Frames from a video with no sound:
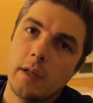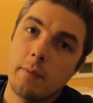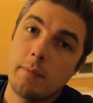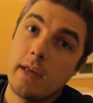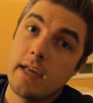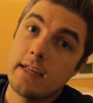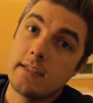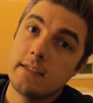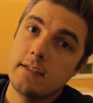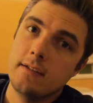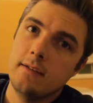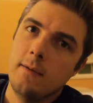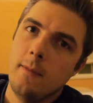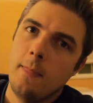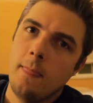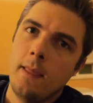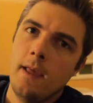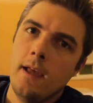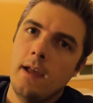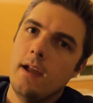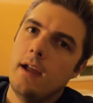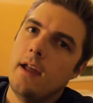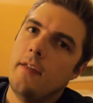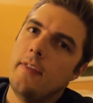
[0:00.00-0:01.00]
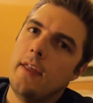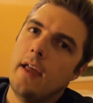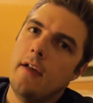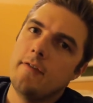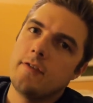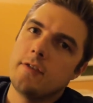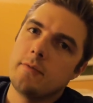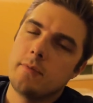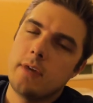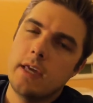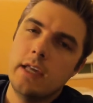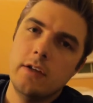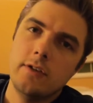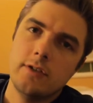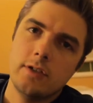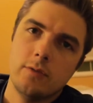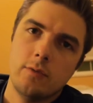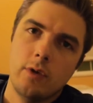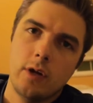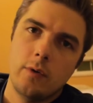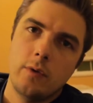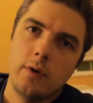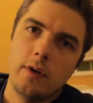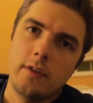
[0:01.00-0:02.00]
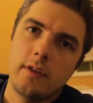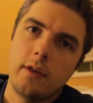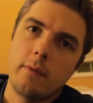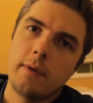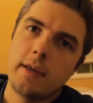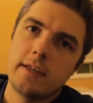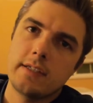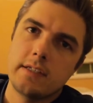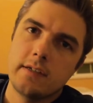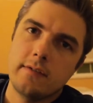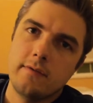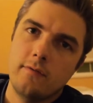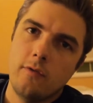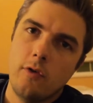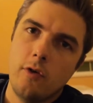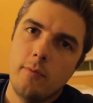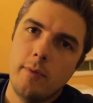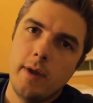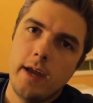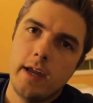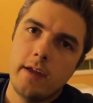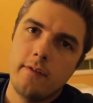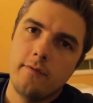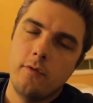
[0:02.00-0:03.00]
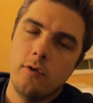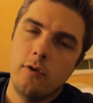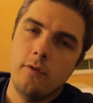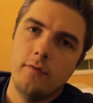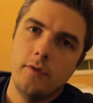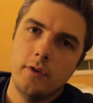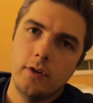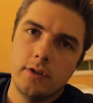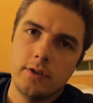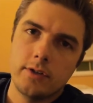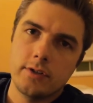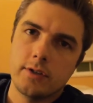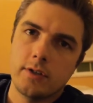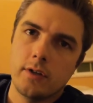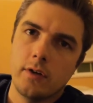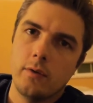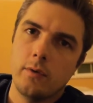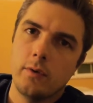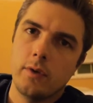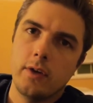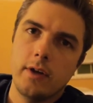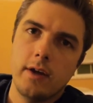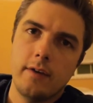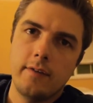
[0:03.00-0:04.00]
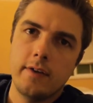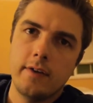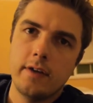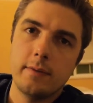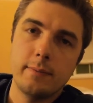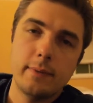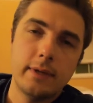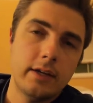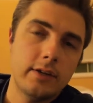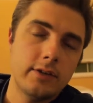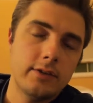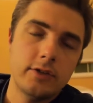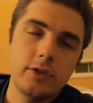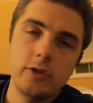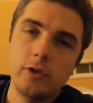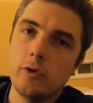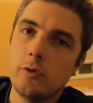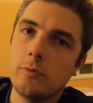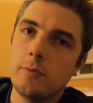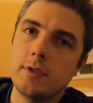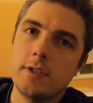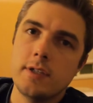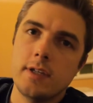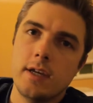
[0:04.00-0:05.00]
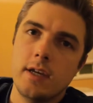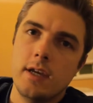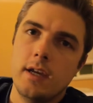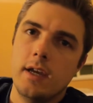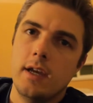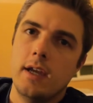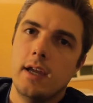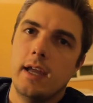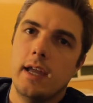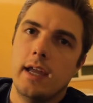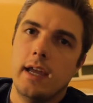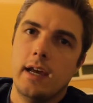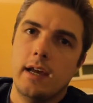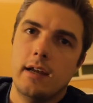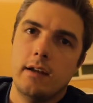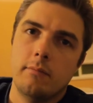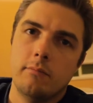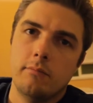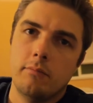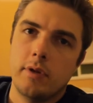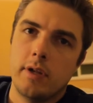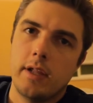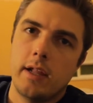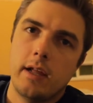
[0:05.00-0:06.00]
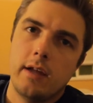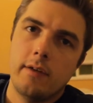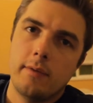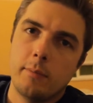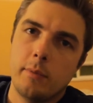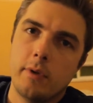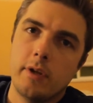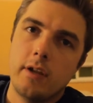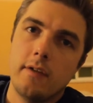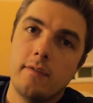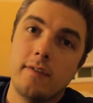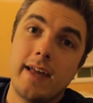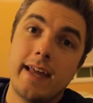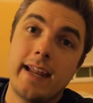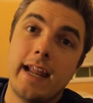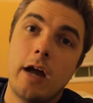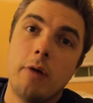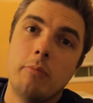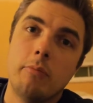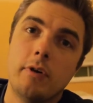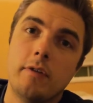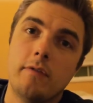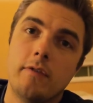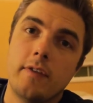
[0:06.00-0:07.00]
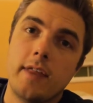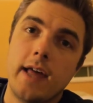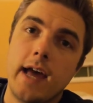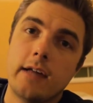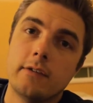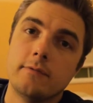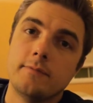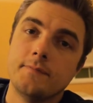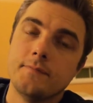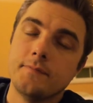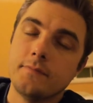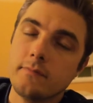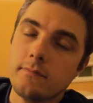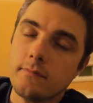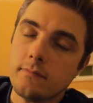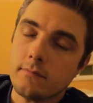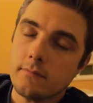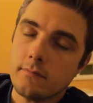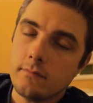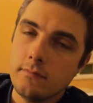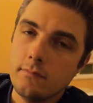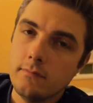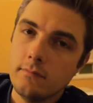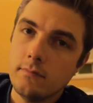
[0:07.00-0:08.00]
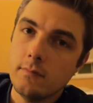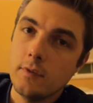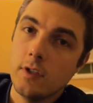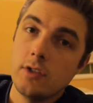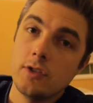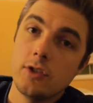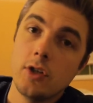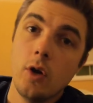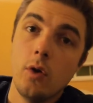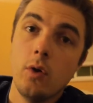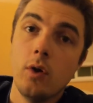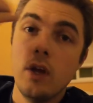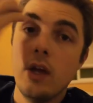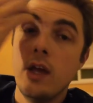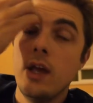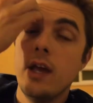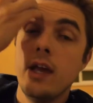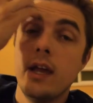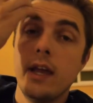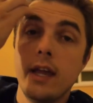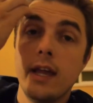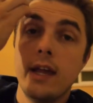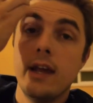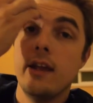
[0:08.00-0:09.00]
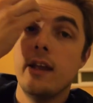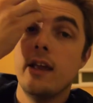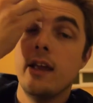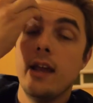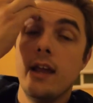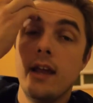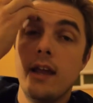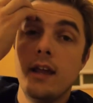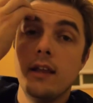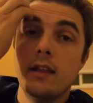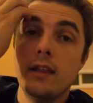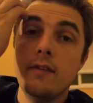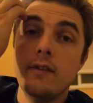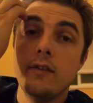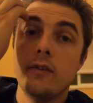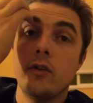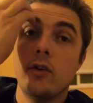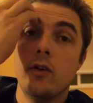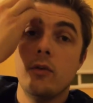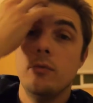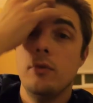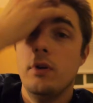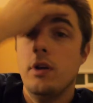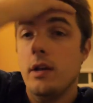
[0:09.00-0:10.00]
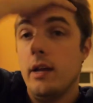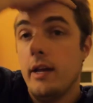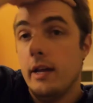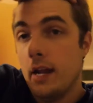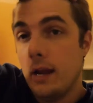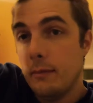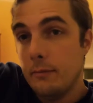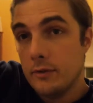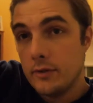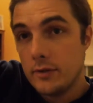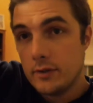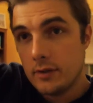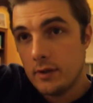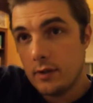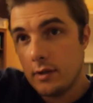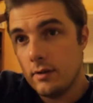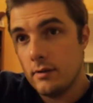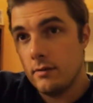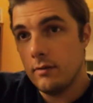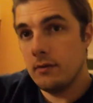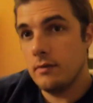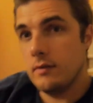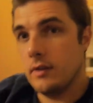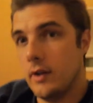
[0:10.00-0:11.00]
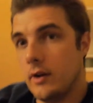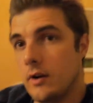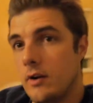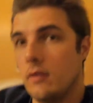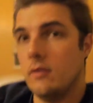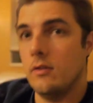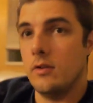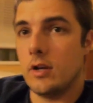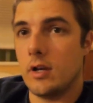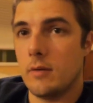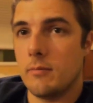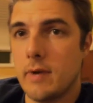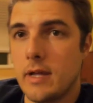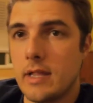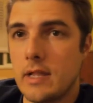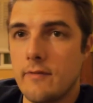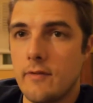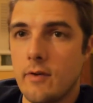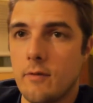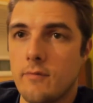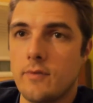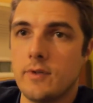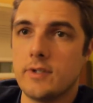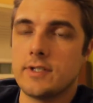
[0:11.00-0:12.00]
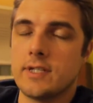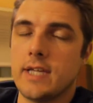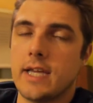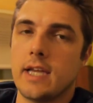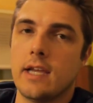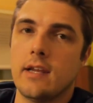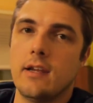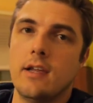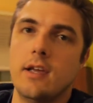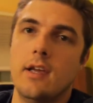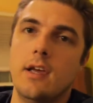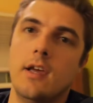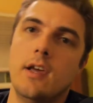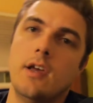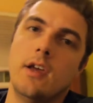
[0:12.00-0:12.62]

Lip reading: I'm guessing. And they have some Kinos to work with. I'm guessing 4-bank 4-footers. So you have independent tubes and plenty of light output for that. So in a living room, and I'm just going to, I'll look at my living room for a second.